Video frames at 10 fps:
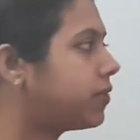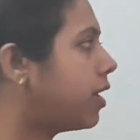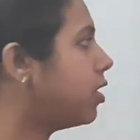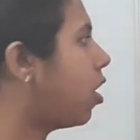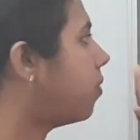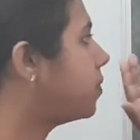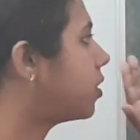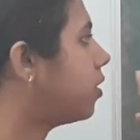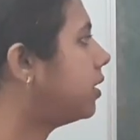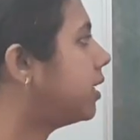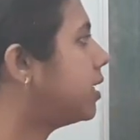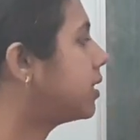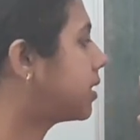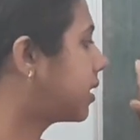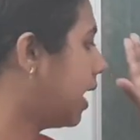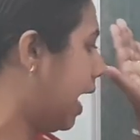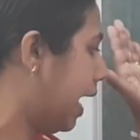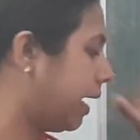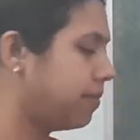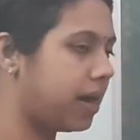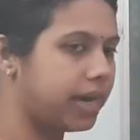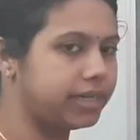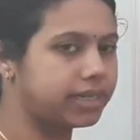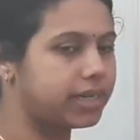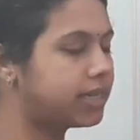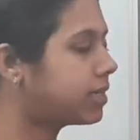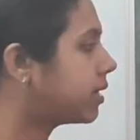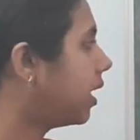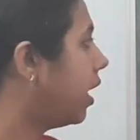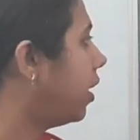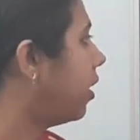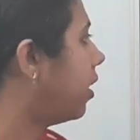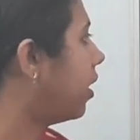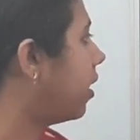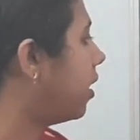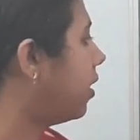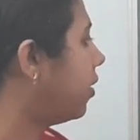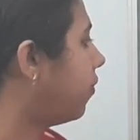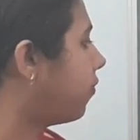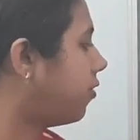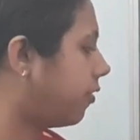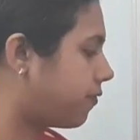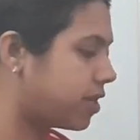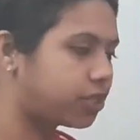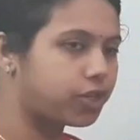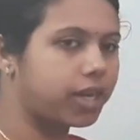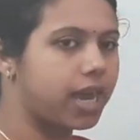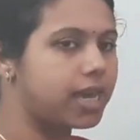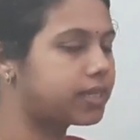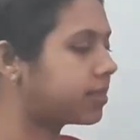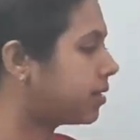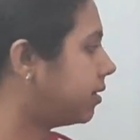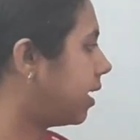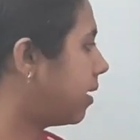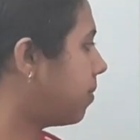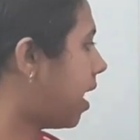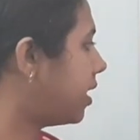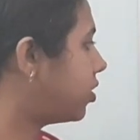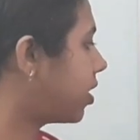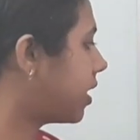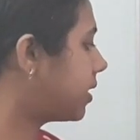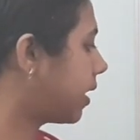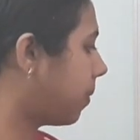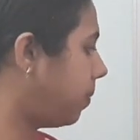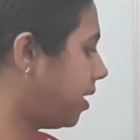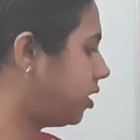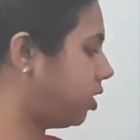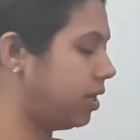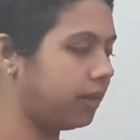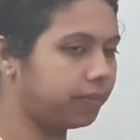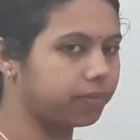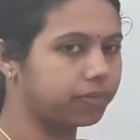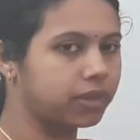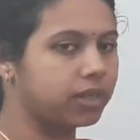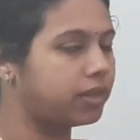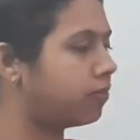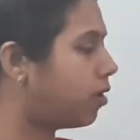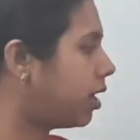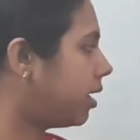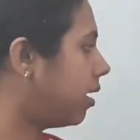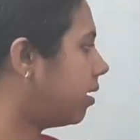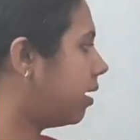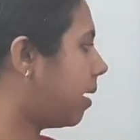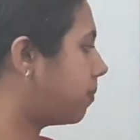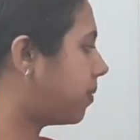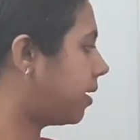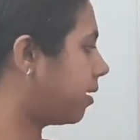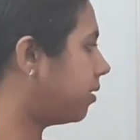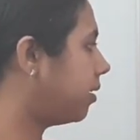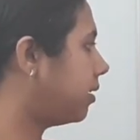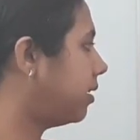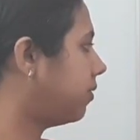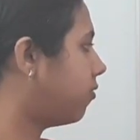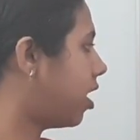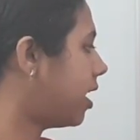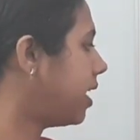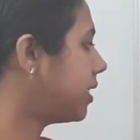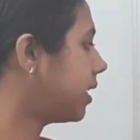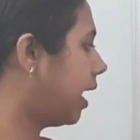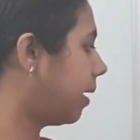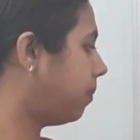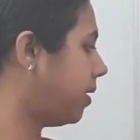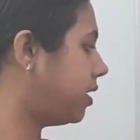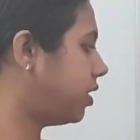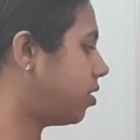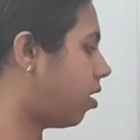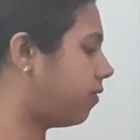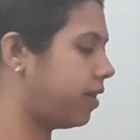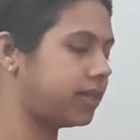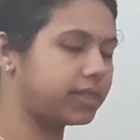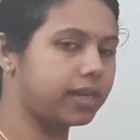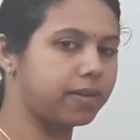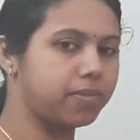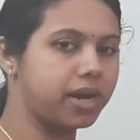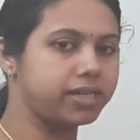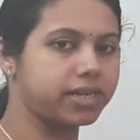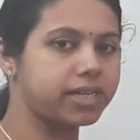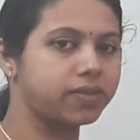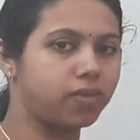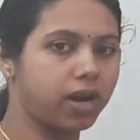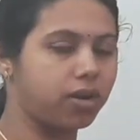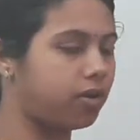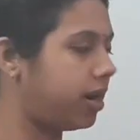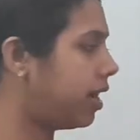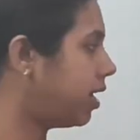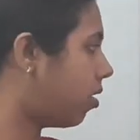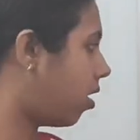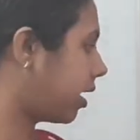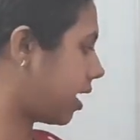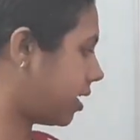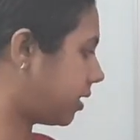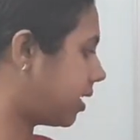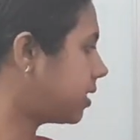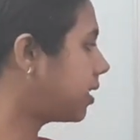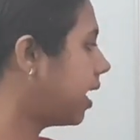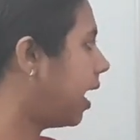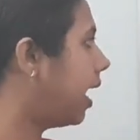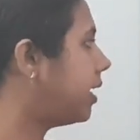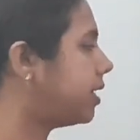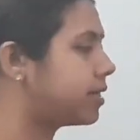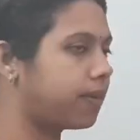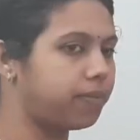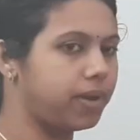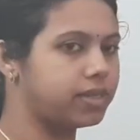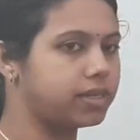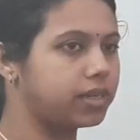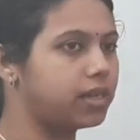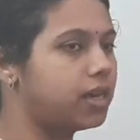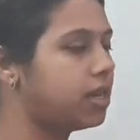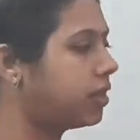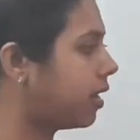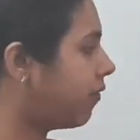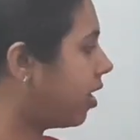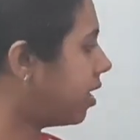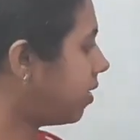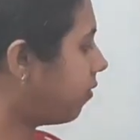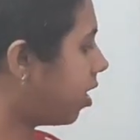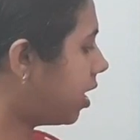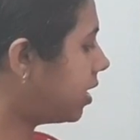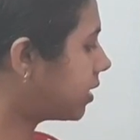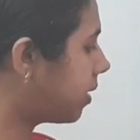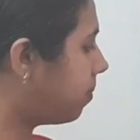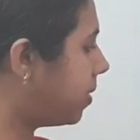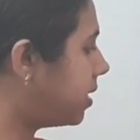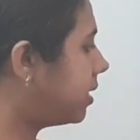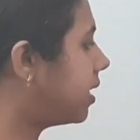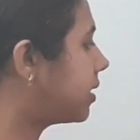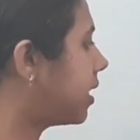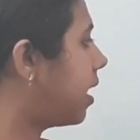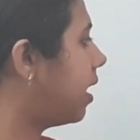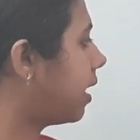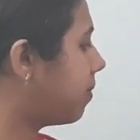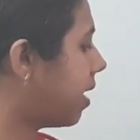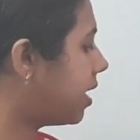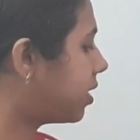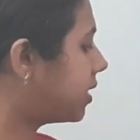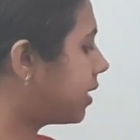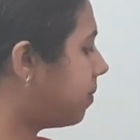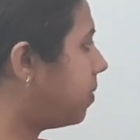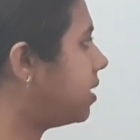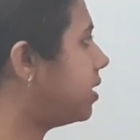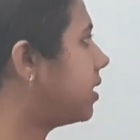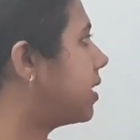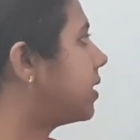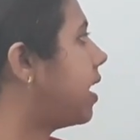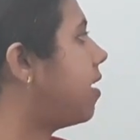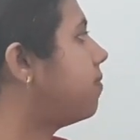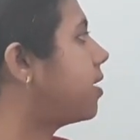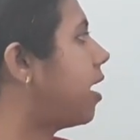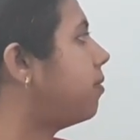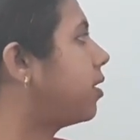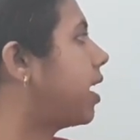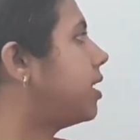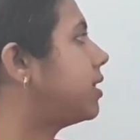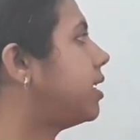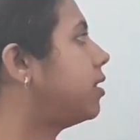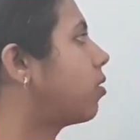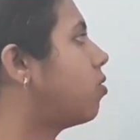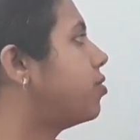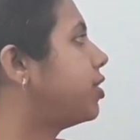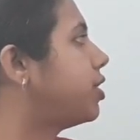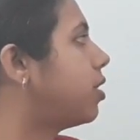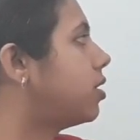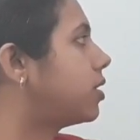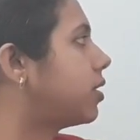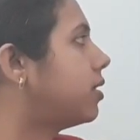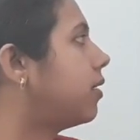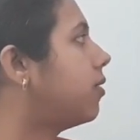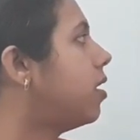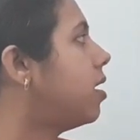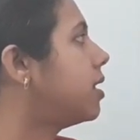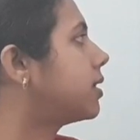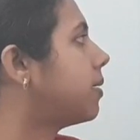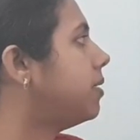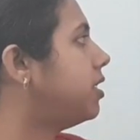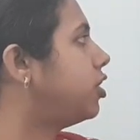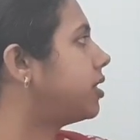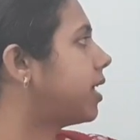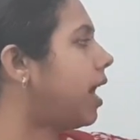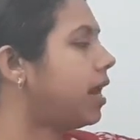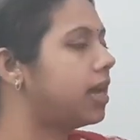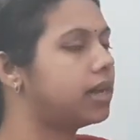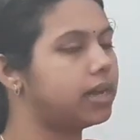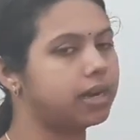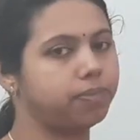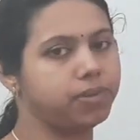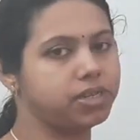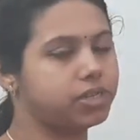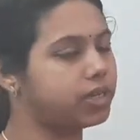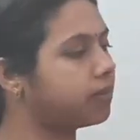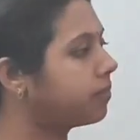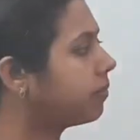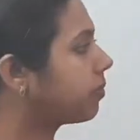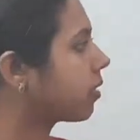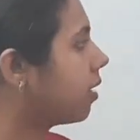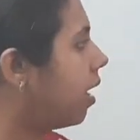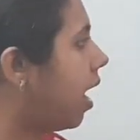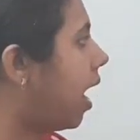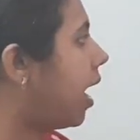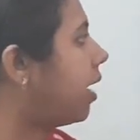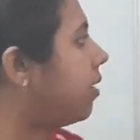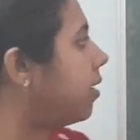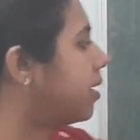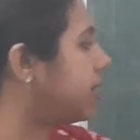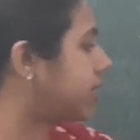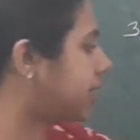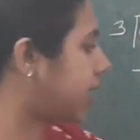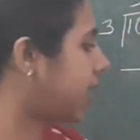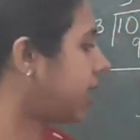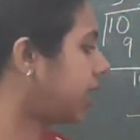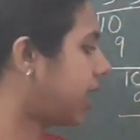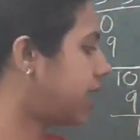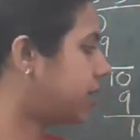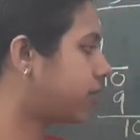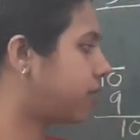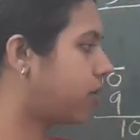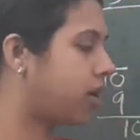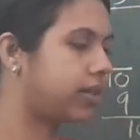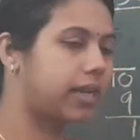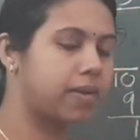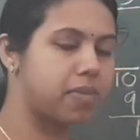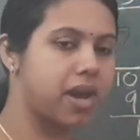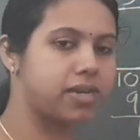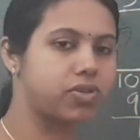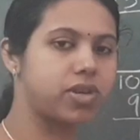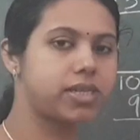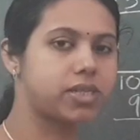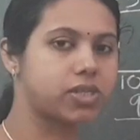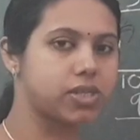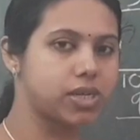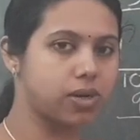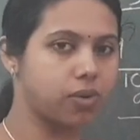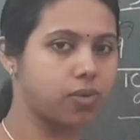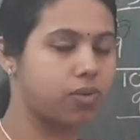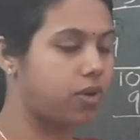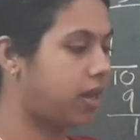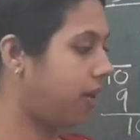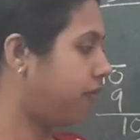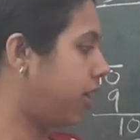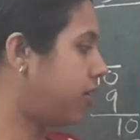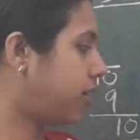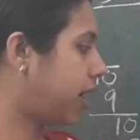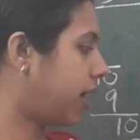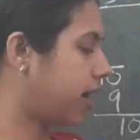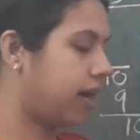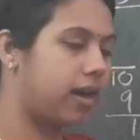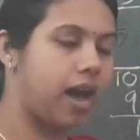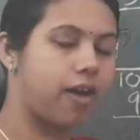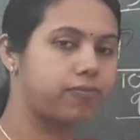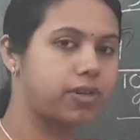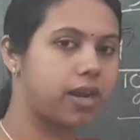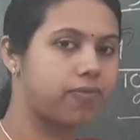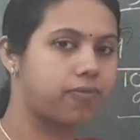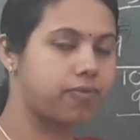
when you observe these reminders, in the first case, the reminder is repeating. The one is repeating always. The reminder is 1 only in all cases. It is repeating. Now when one is repeating, the reminder is repeating, the same time you can see the quotient also, some digits are repeating. And in the second case, you got the reminder is 0. When you get after